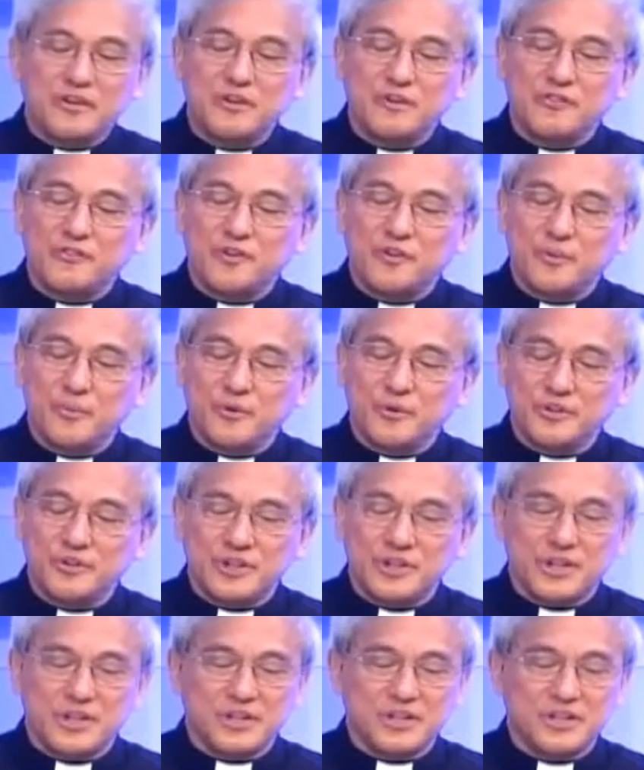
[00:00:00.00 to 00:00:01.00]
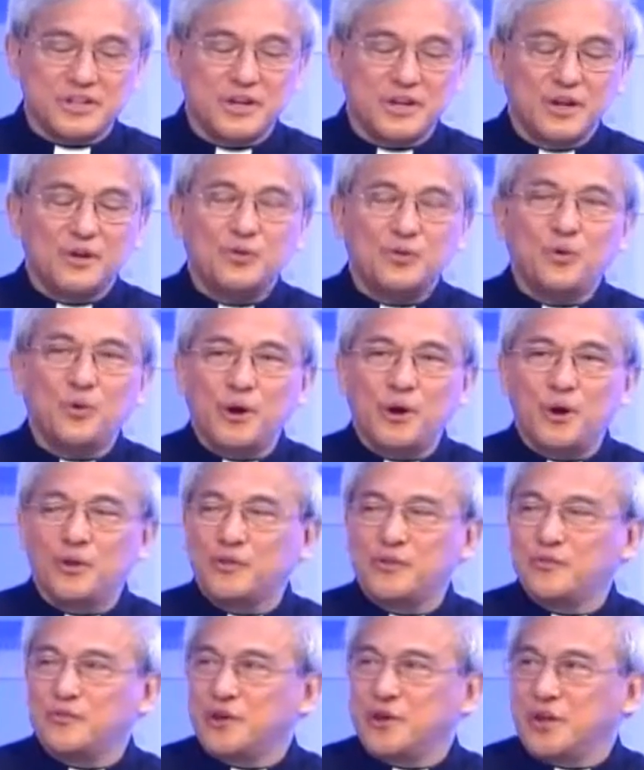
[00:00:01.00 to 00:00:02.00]
and foremost is to learn
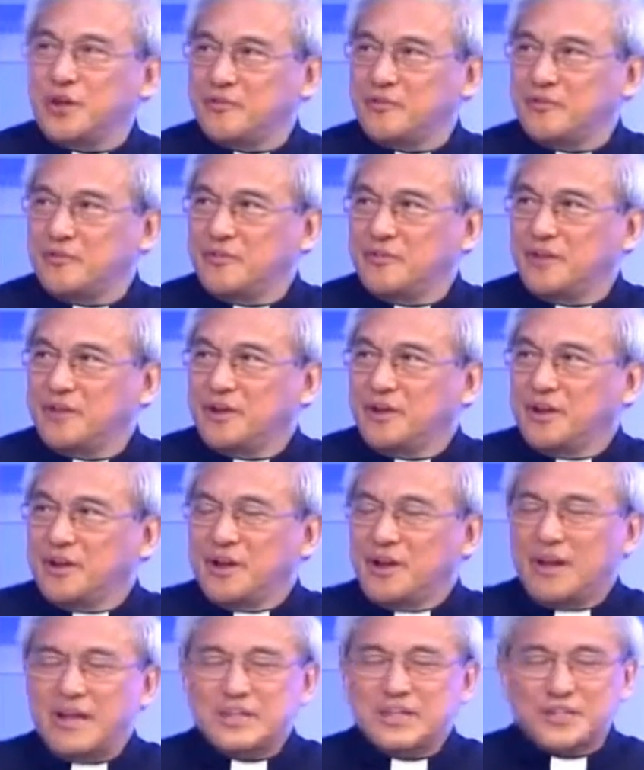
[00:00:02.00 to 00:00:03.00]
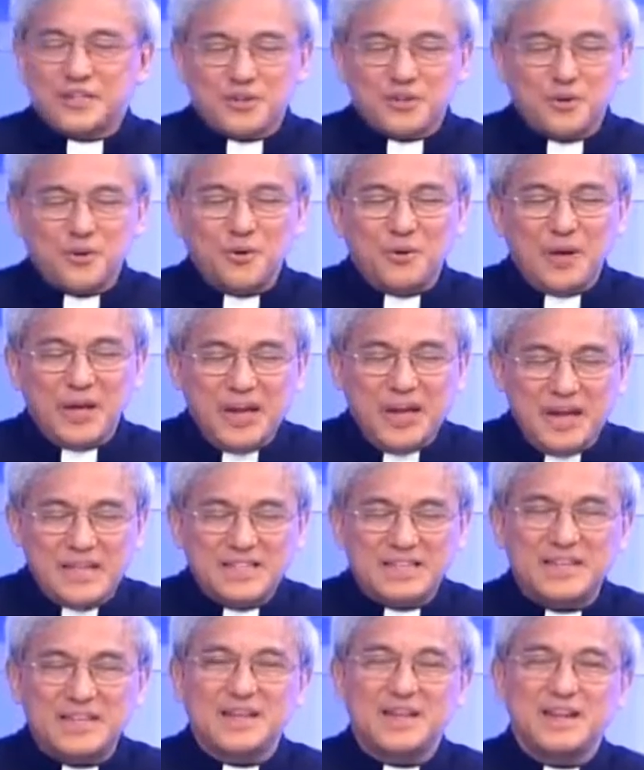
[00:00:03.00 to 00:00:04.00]
to forgive. It's so
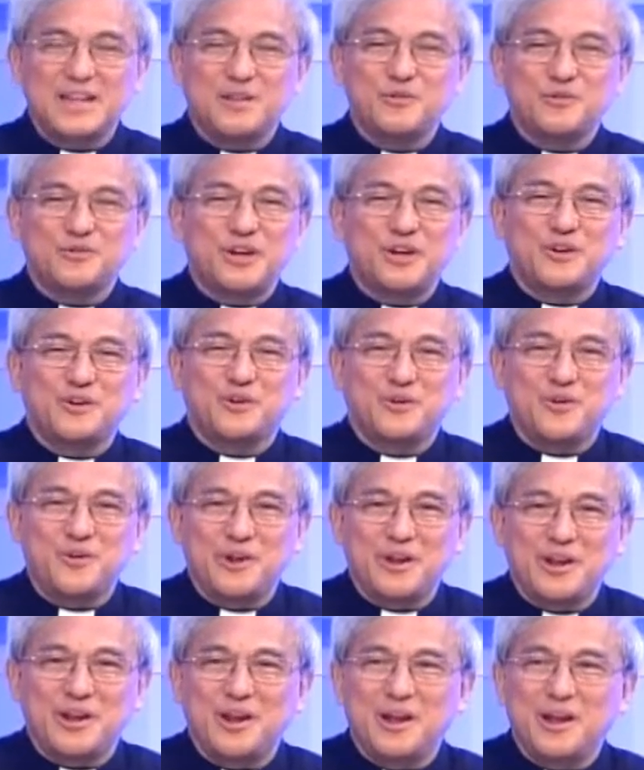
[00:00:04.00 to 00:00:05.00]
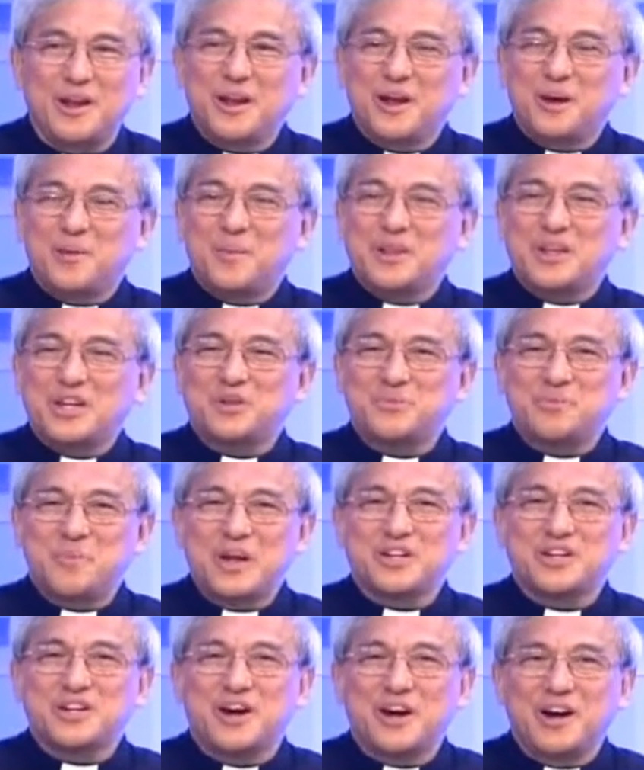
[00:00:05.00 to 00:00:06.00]
easy to say sorry, but it's
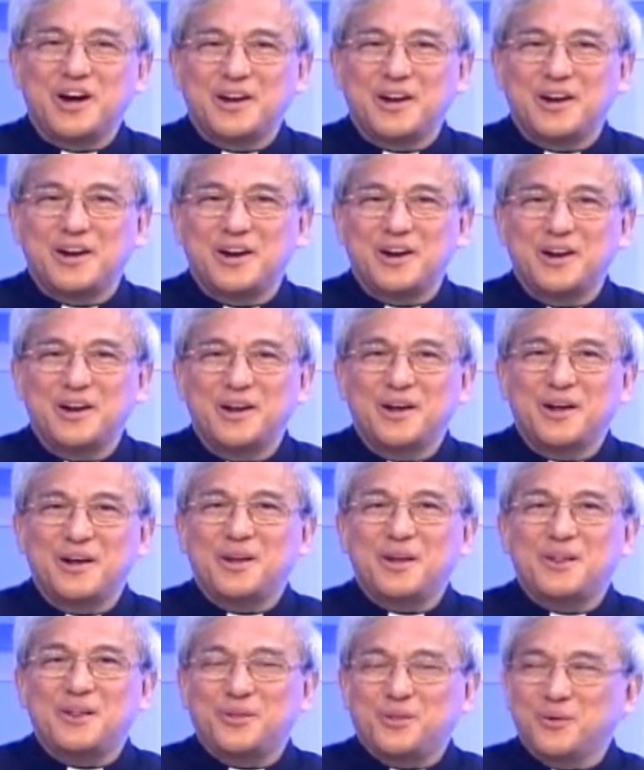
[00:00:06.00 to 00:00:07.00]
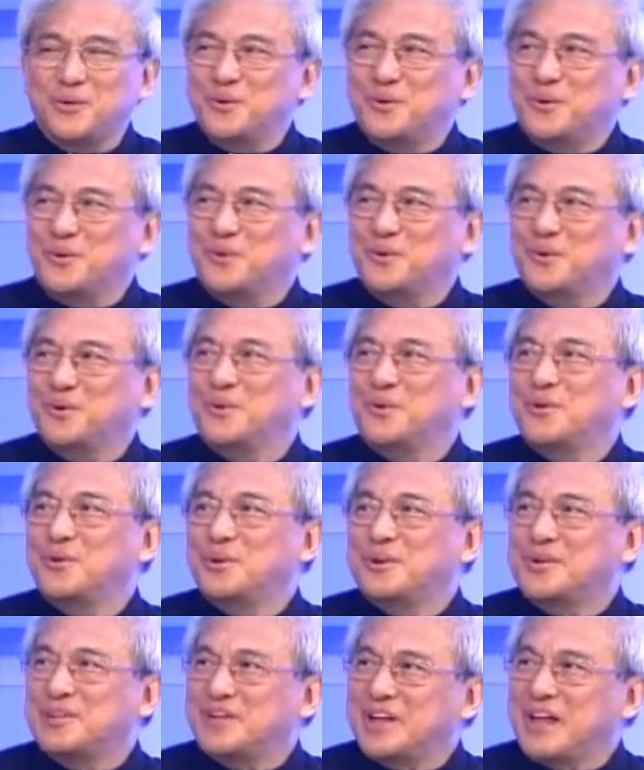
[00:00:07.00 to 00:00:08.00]
much harder to
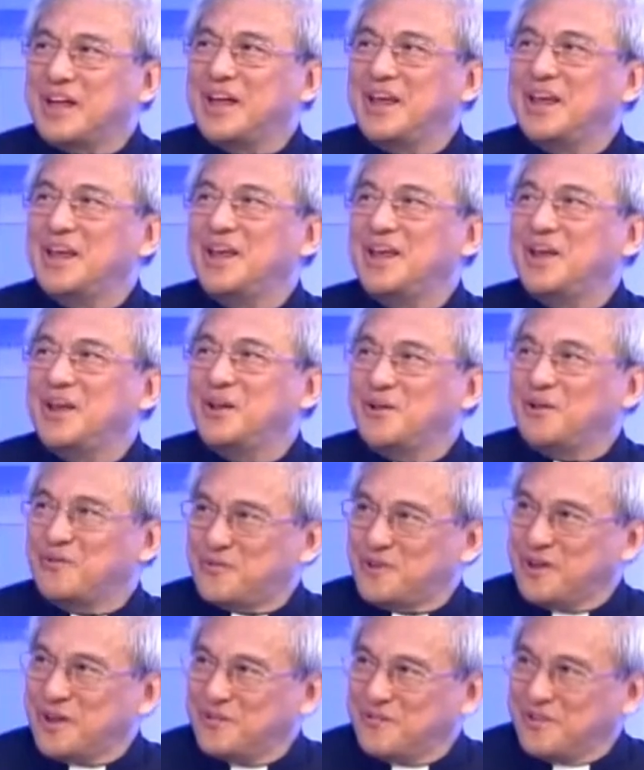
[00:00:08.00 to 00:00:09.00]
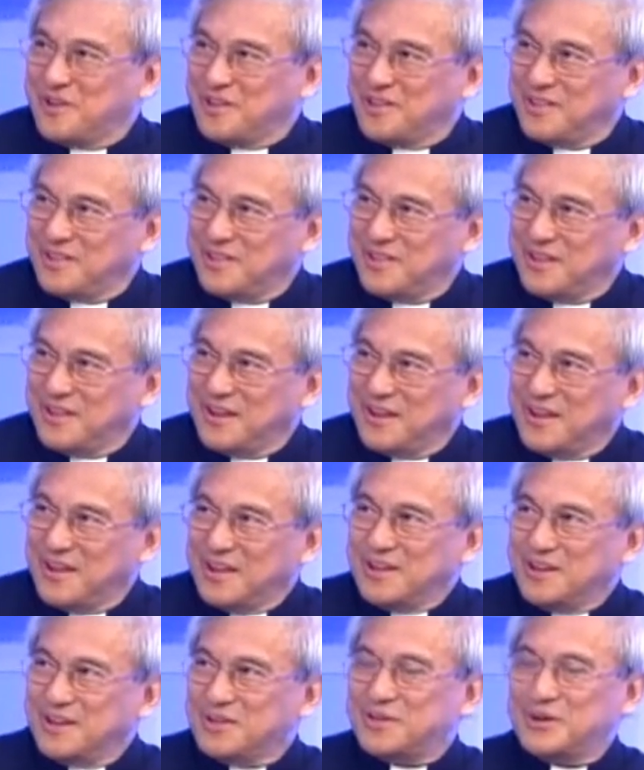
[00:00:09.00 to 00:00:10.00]
say you're forgiven.
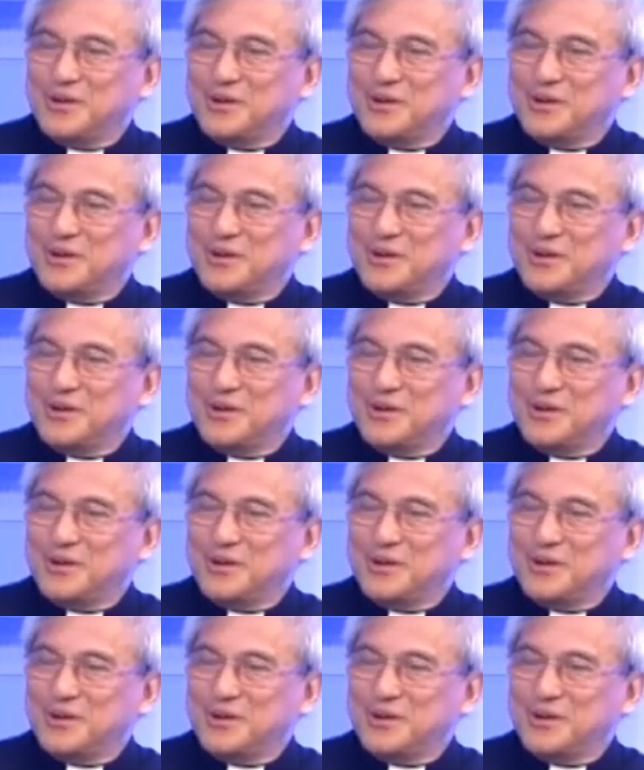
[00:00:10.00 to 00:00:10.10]
So